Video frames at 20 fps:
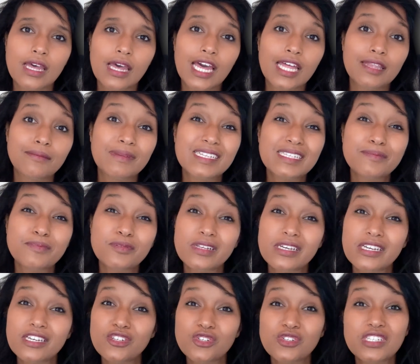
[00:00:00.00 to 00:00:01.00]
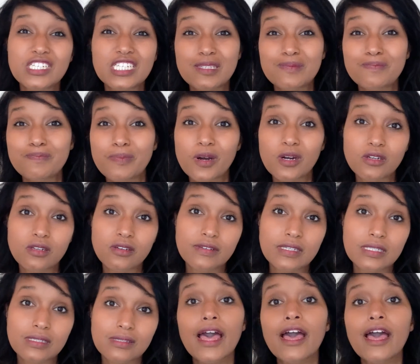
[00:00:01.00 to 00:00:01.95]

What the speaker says: and manipulation is part of it.